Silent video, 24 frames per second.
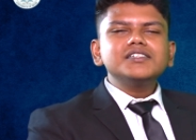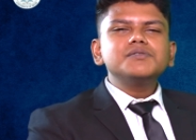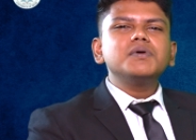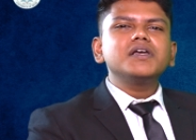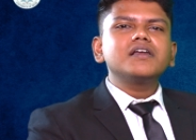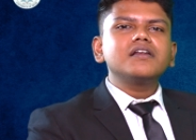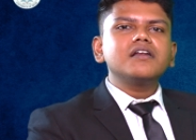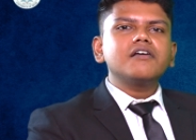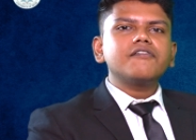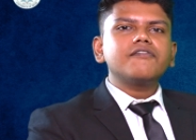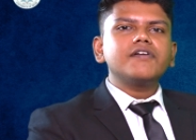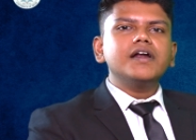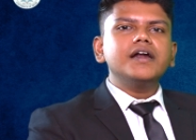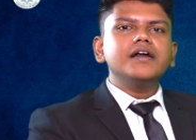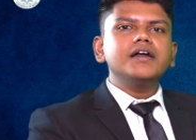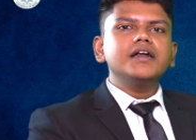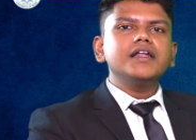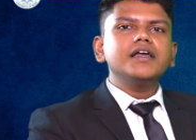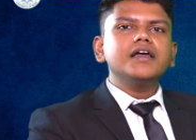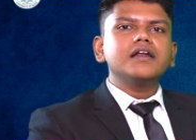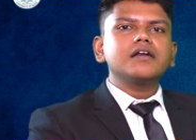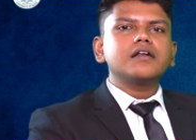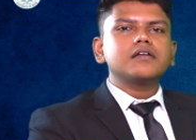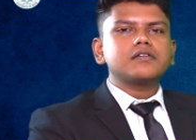beginner
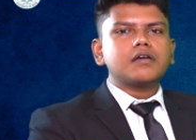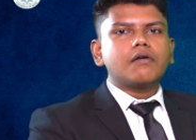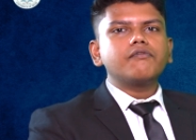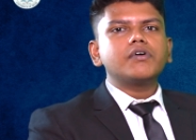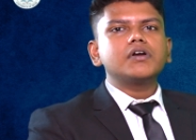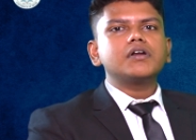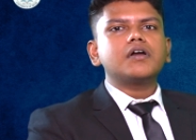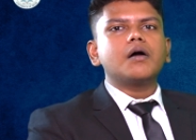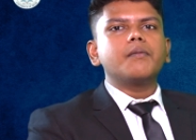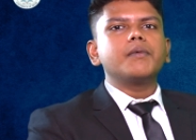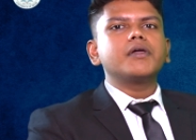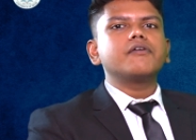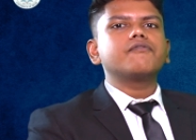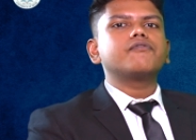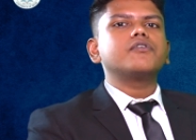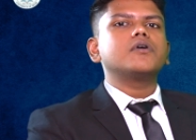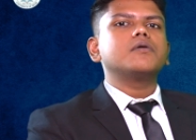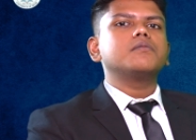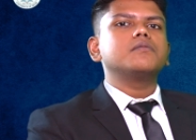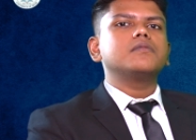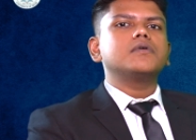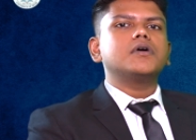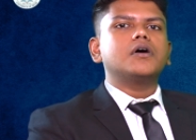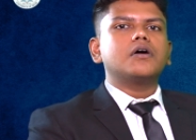friendly and someone coming
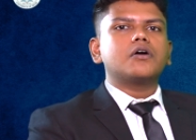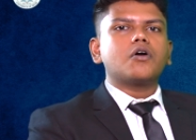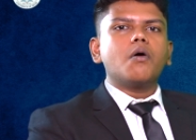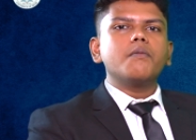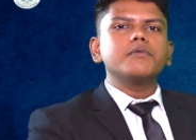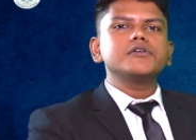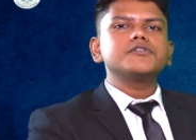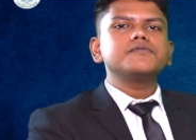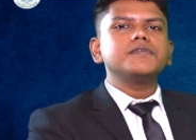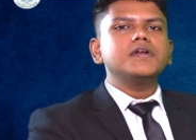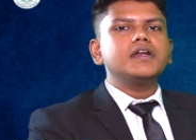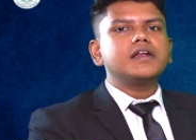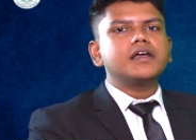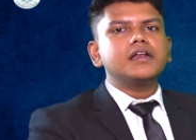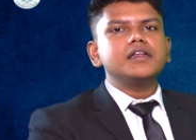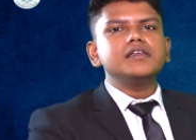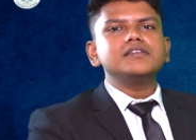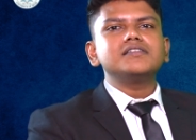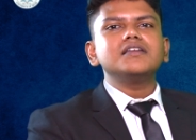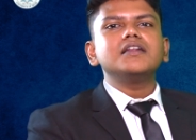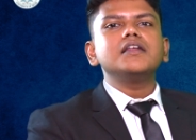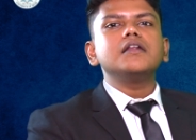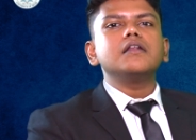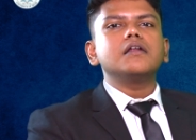from a uh, commerce field can
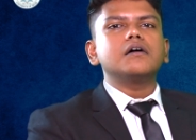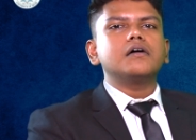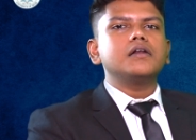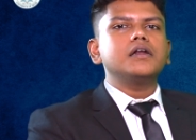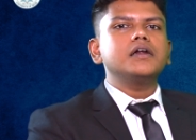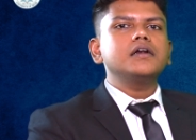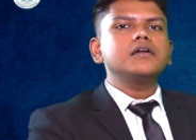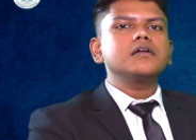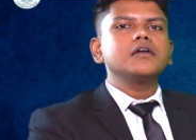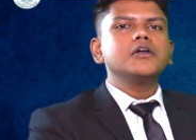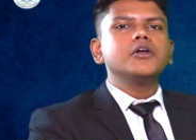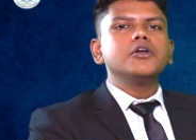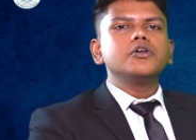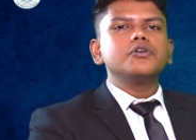easily learn it.